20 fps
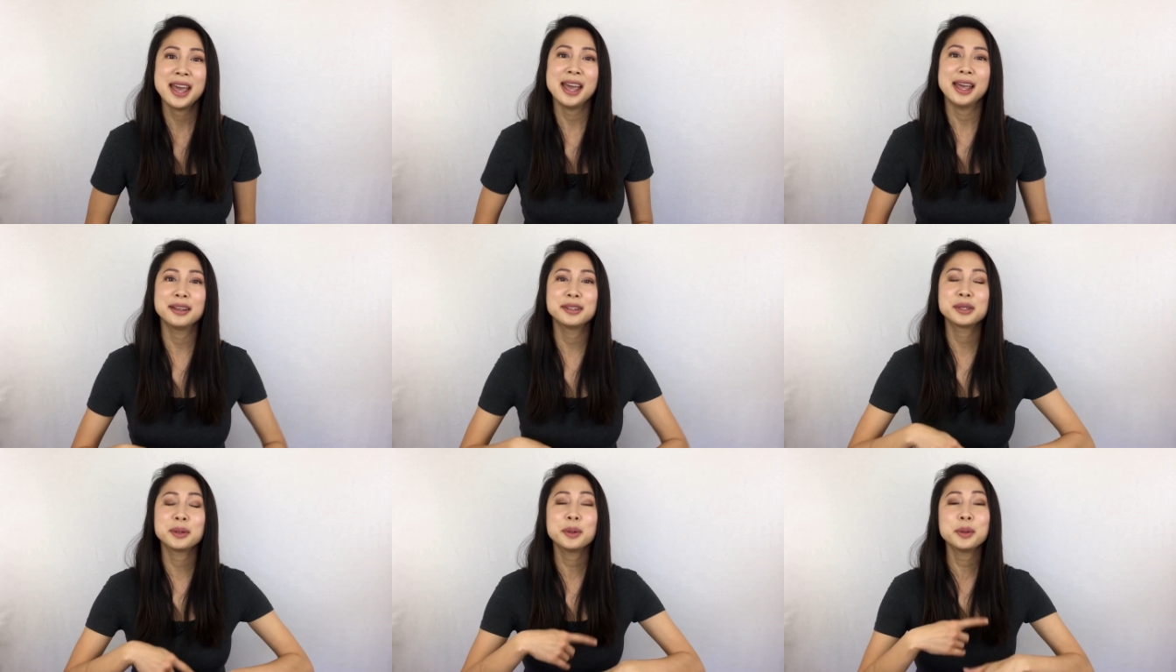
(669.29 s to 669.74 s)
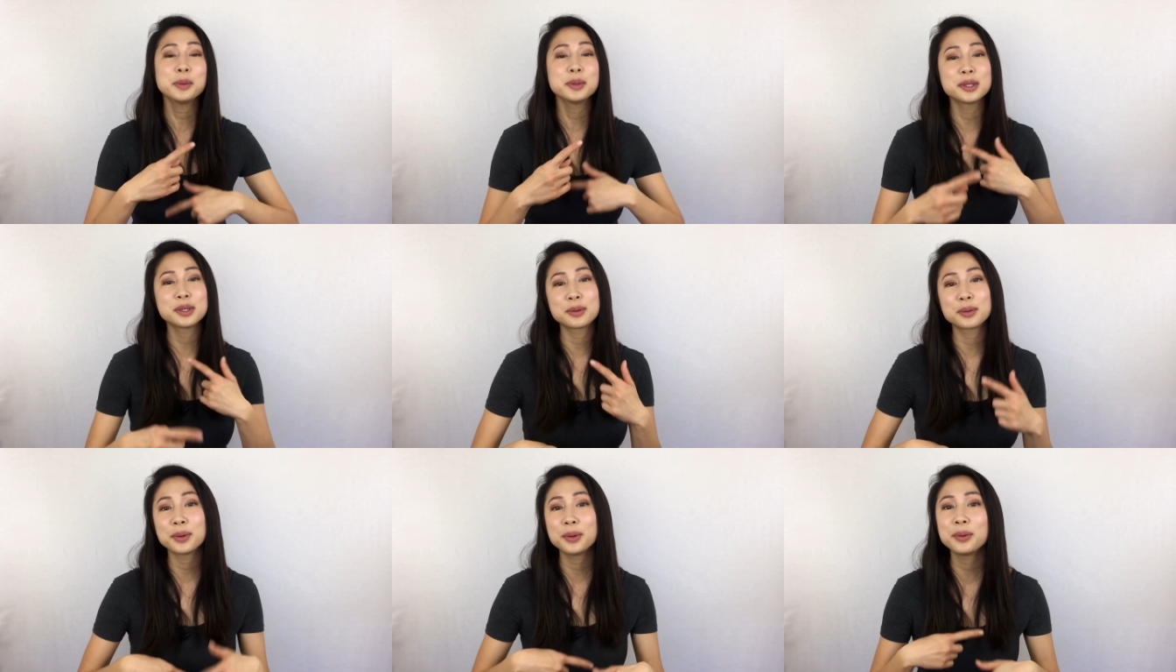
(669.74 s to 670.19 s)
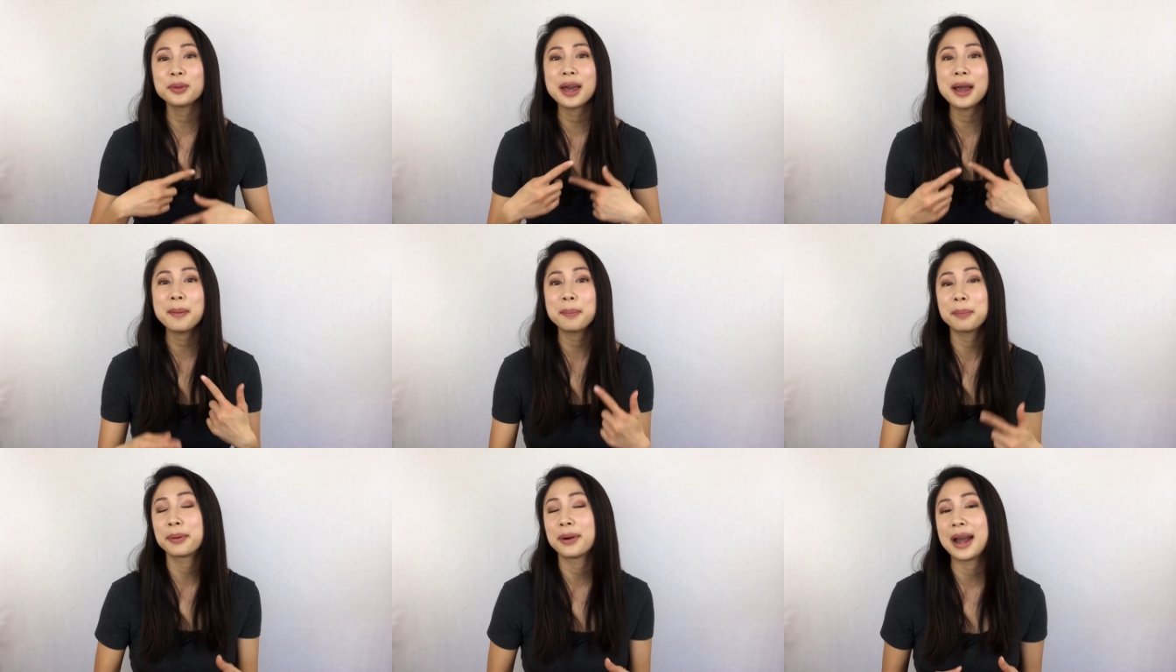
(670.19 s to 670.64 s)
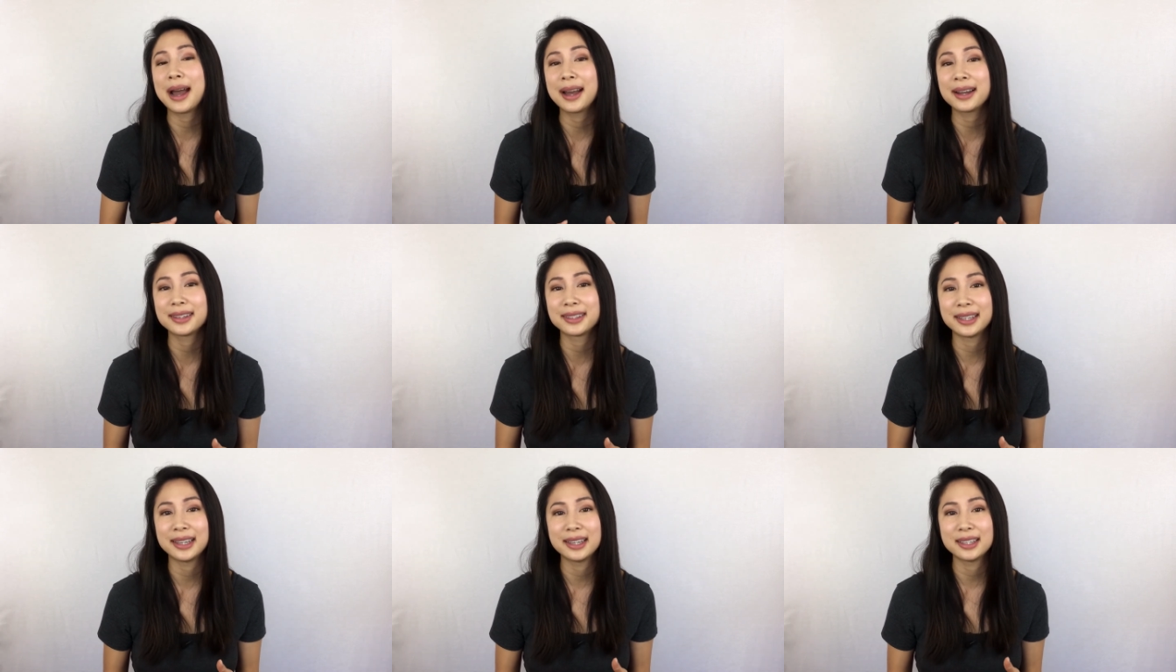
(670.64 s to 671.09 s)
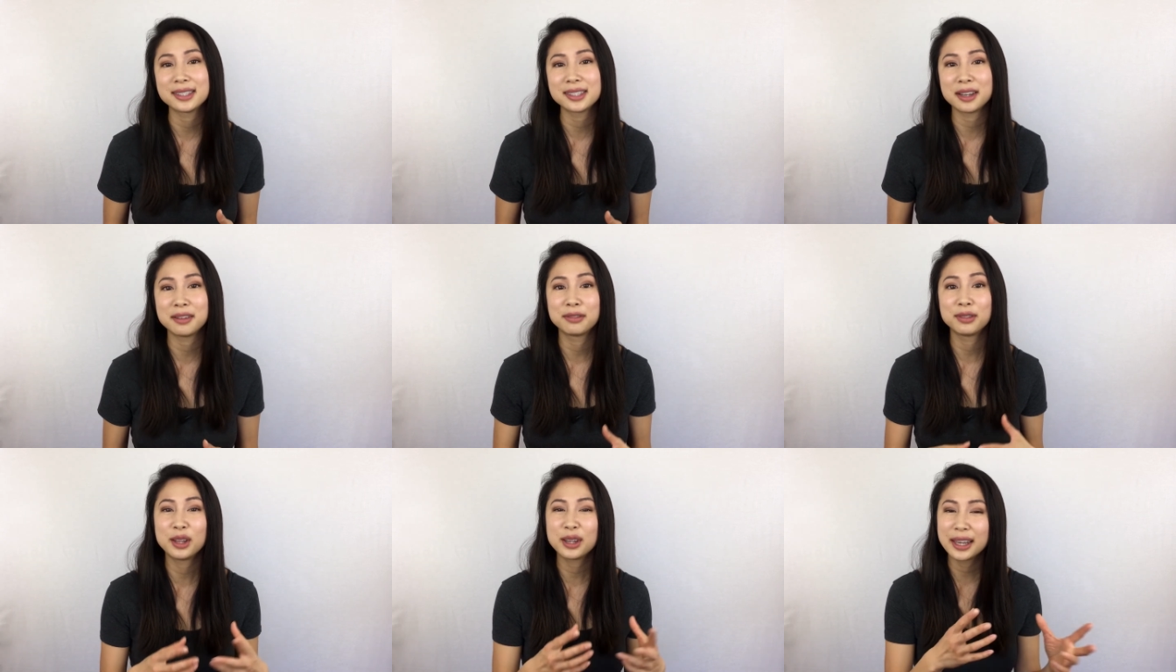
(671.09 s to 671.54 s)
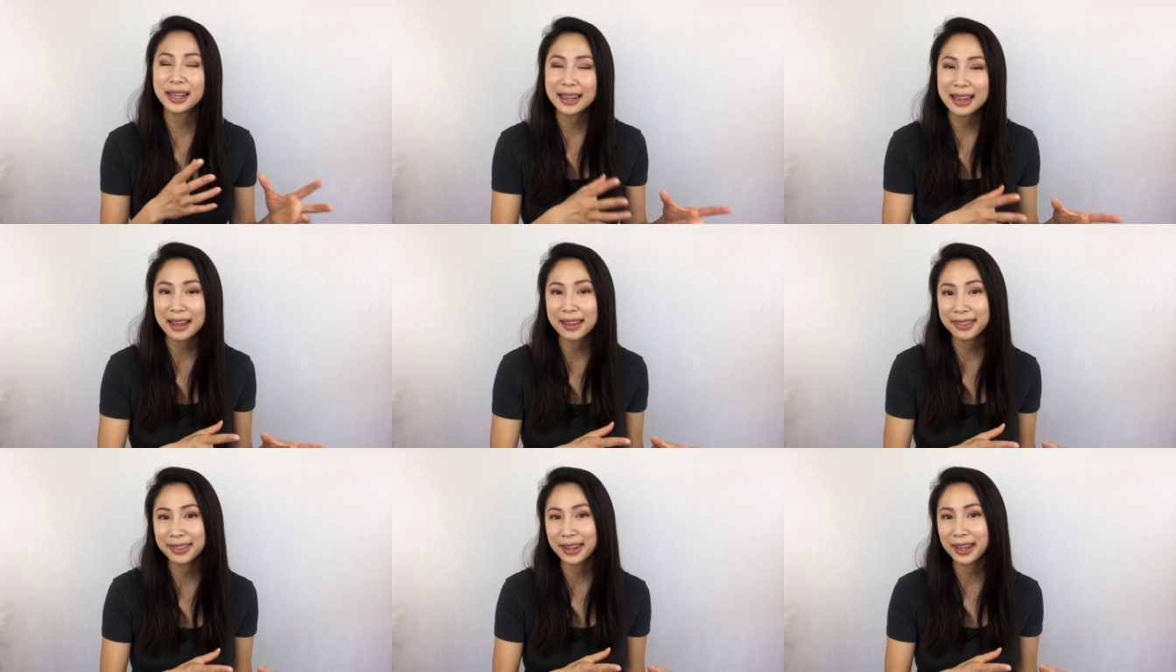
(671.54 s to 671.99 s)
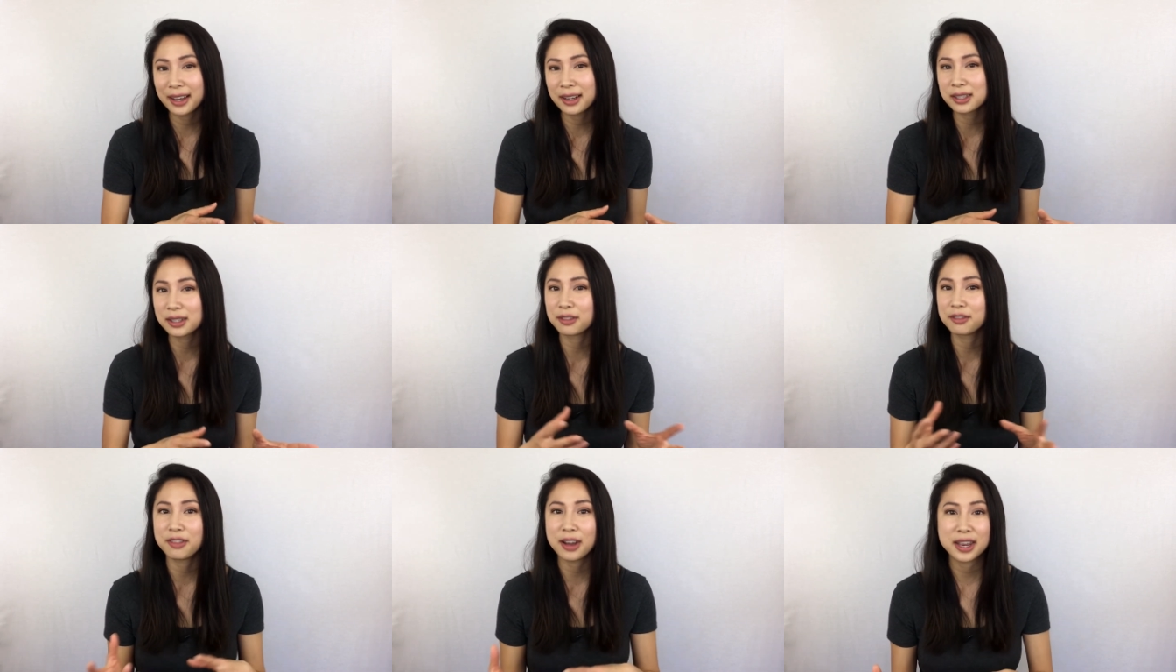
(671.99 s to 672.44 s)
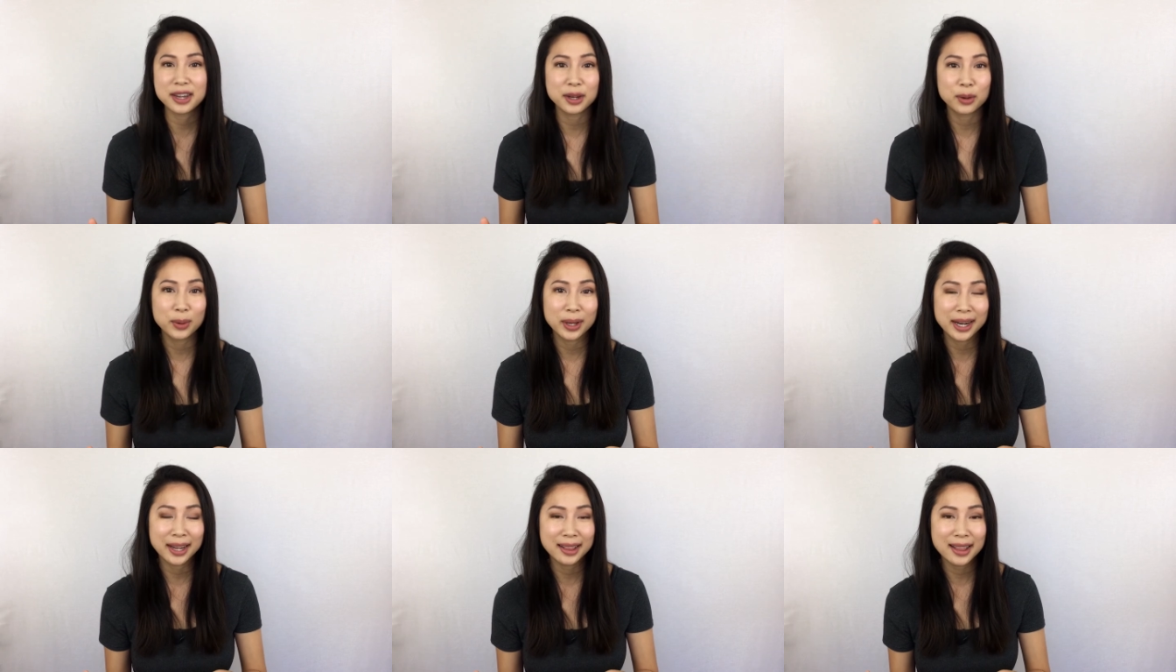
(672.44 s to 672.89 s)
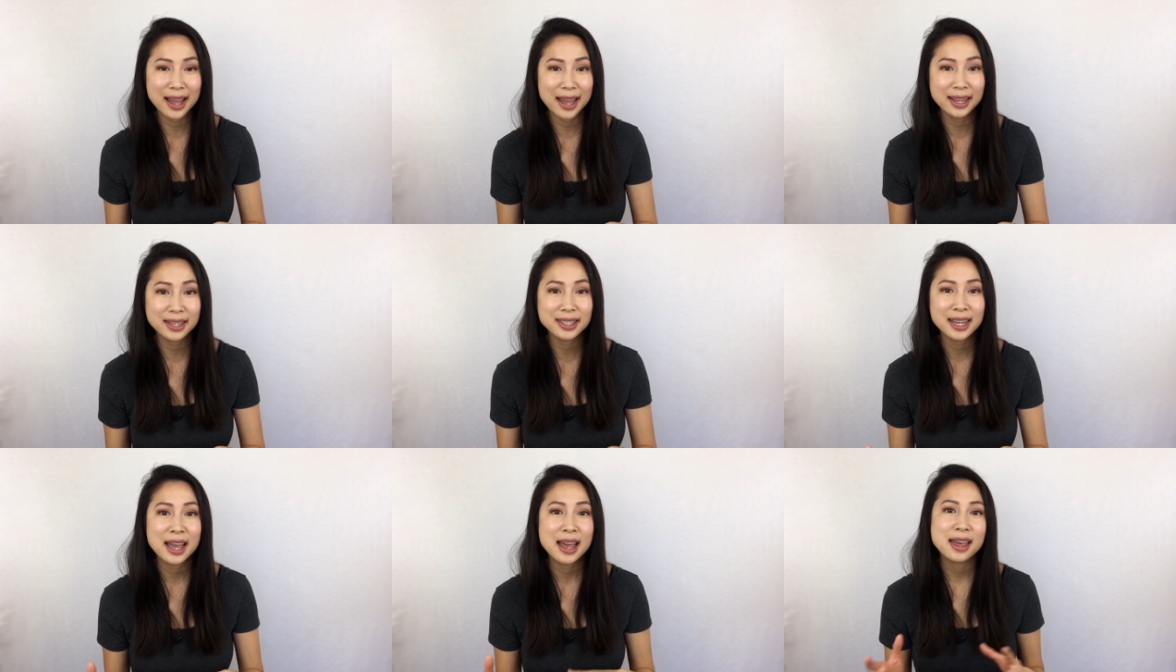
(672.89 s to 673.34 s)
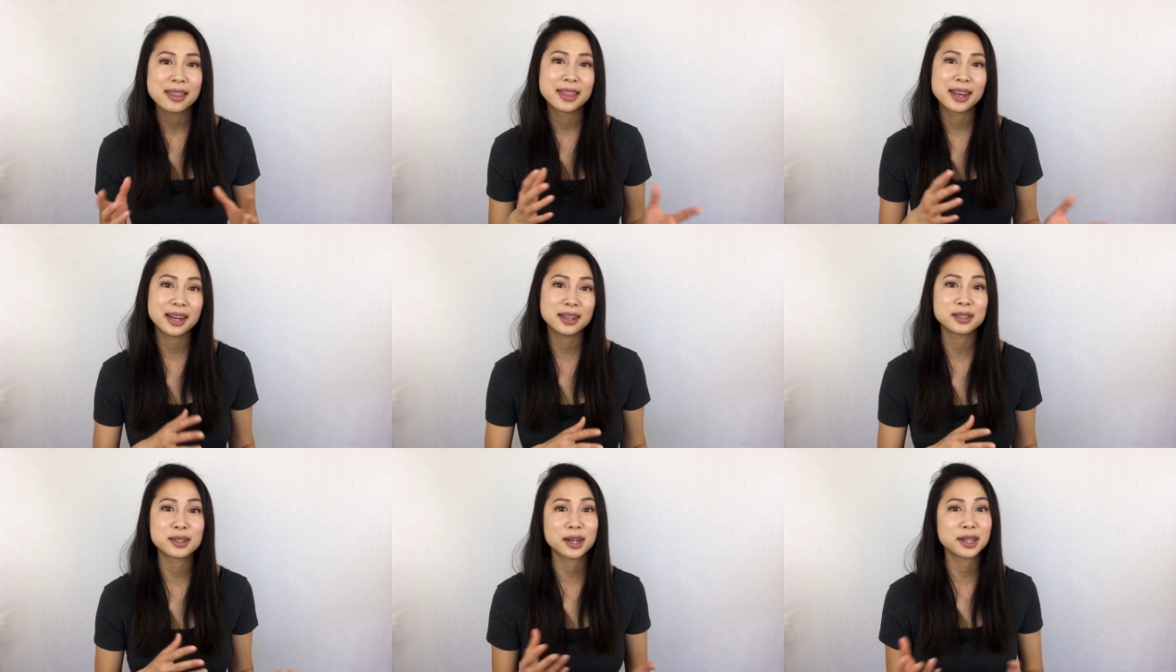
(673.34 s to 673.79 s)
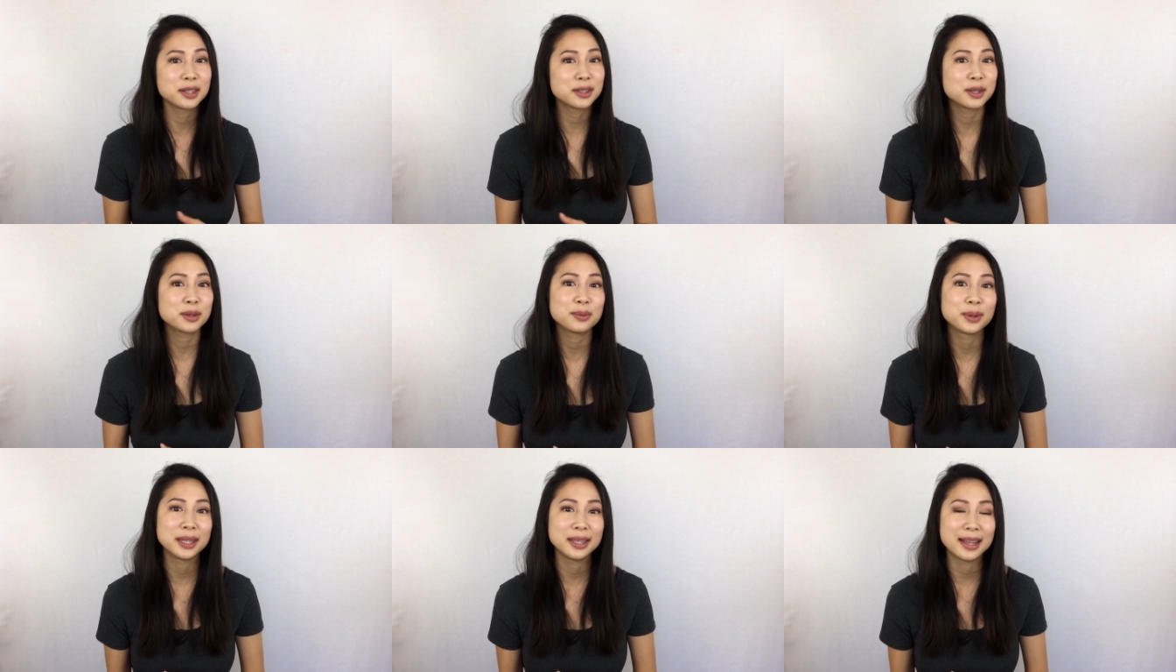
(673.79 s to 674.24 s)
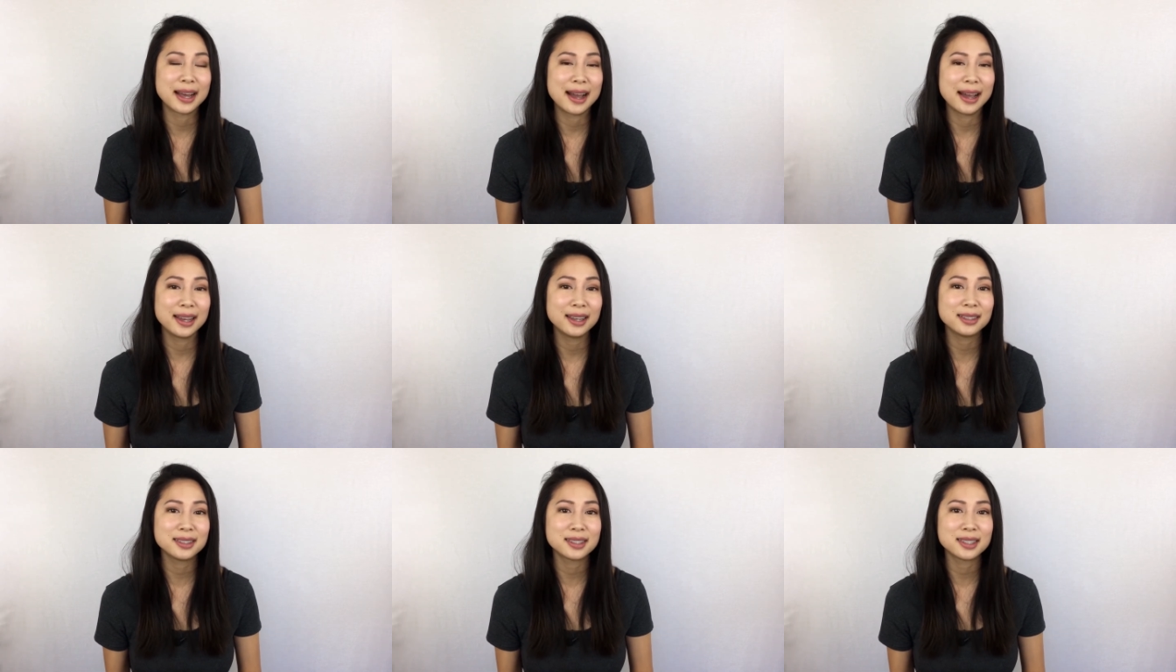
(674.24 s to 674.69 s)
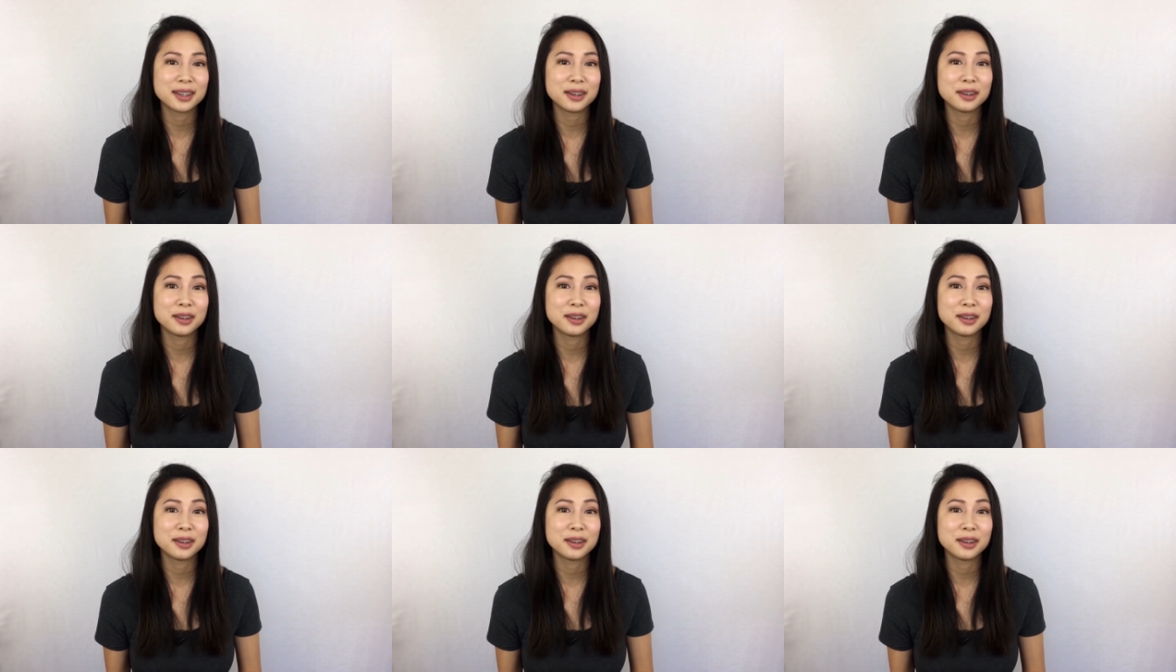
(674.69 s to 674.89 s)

And so it was through that practice of looking at things and finding what I liked that I started to realize